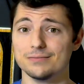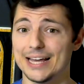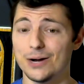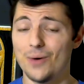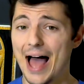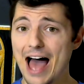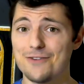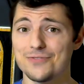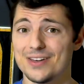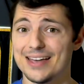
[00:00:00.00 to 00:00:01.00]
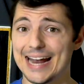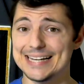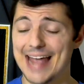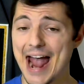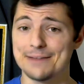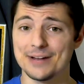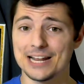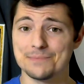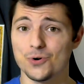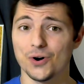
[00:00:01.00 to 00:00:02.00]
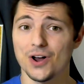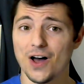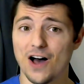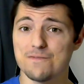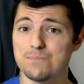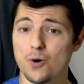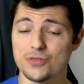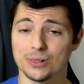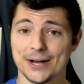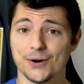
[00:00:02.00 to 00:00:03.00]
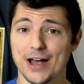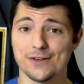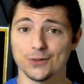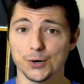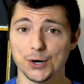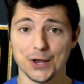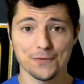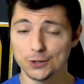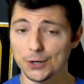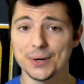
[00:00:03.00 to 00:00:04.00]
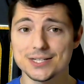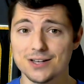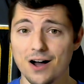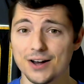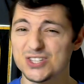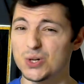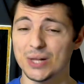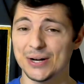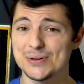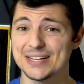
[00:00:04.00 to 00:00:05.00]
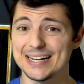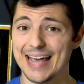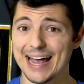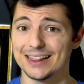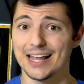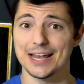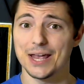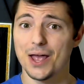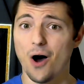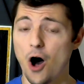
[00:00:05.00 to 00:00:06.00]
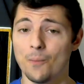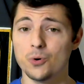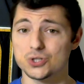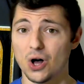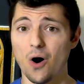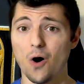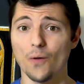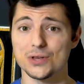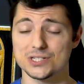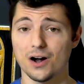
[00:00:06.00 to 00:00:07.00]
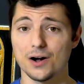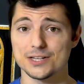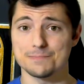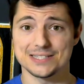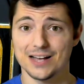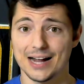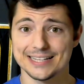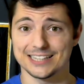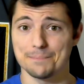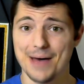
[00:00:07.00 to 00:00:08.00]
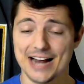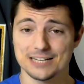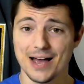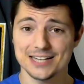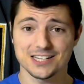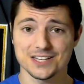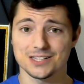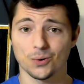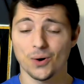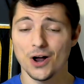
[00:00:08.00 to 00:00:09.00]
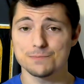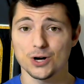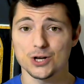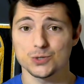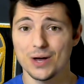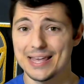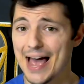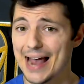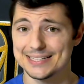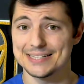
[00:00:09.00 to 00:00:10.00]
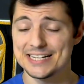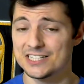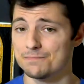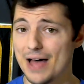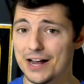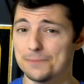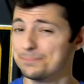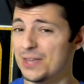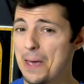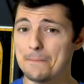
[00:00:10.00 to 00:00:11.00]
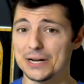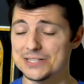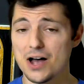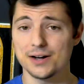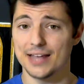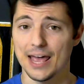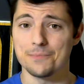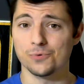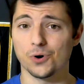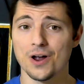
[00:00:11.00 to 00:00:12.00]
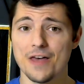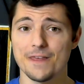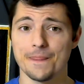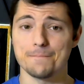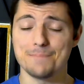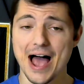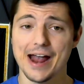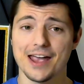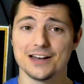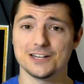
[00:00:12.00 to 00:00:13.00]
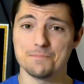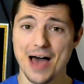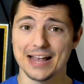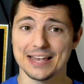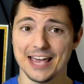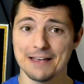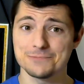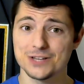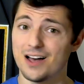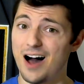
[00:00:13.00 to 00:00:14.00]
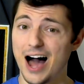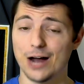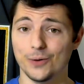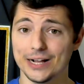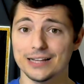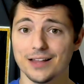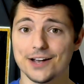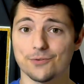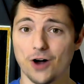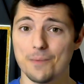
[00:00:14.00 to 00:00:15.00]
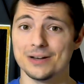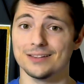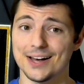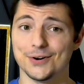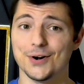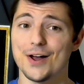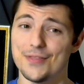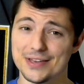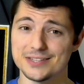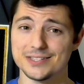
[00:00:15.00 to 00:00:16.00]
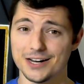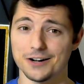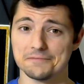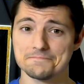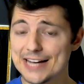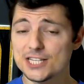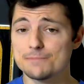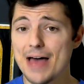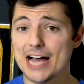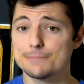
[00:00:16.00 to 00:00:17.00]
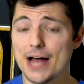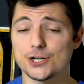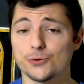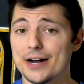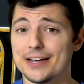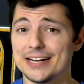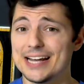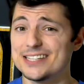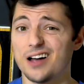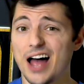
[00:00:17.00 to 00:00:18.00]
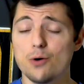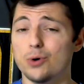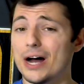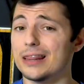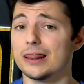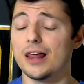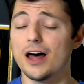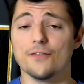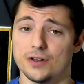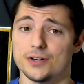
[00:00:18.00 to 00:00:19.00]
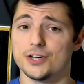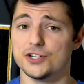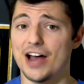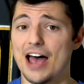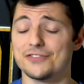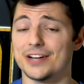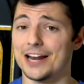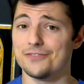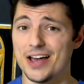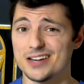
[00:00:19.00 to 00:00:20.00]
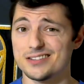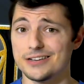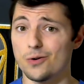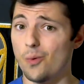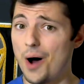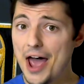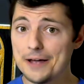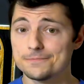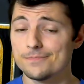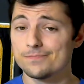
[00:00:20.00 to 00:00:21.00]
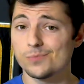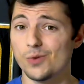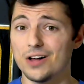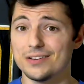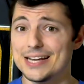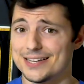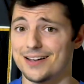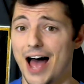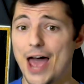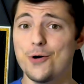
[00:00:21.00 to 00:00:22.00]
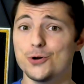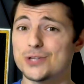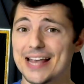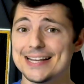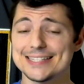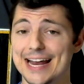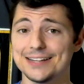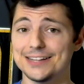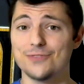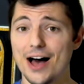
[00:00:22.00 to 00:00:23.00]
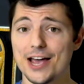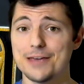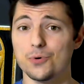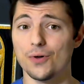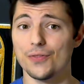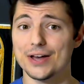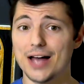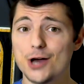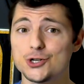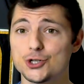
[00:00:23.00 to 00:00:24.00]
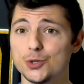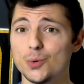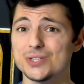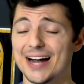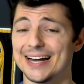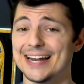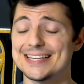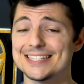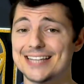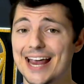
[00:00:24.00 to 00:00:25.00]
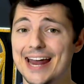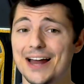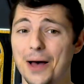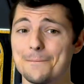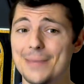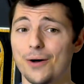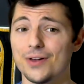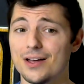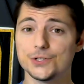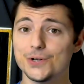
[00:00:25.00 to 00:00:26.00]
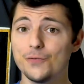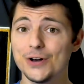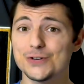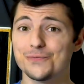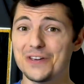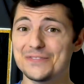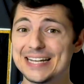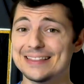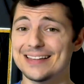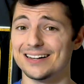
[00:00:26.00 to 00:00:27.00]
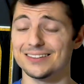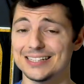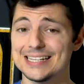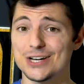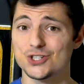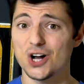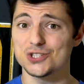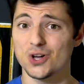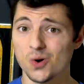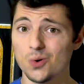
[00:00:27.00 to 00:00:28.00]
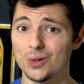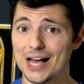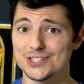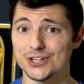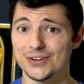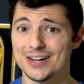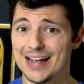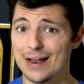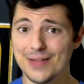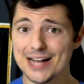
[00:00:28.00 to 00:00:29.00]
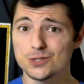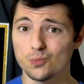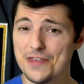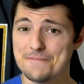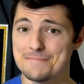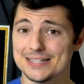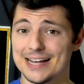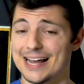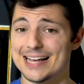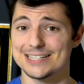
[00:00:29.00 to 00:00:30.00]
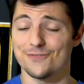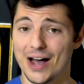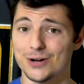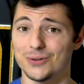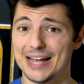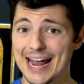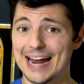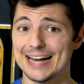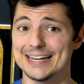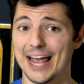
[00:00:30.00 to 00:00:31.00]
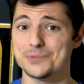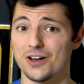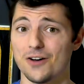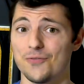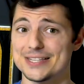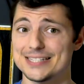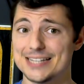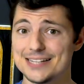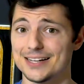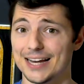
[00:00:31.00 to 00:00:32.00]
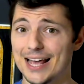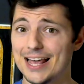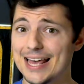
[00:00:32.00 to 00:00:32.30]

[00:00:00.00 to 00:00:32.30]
They don't have a tandem anymore of both Lehner and Fleury. Fleury is gone, so Leonard's gonna get like almost all the starts besides like the back-to-backs, because Laurent Brossoit, yeah, he's a decent backup, but he's not going to get more than the back-to-back games. I really like Robin Lehner this year. Next is Max Pacioretty, and he's a guy who I love to draft in fantasy. Why? Well, he's a guy who's insanely valuable. The guy shoots an insane amount. The dude finished 15th in the league in shots on goal last year, and that's with missing his final 8 games of the season.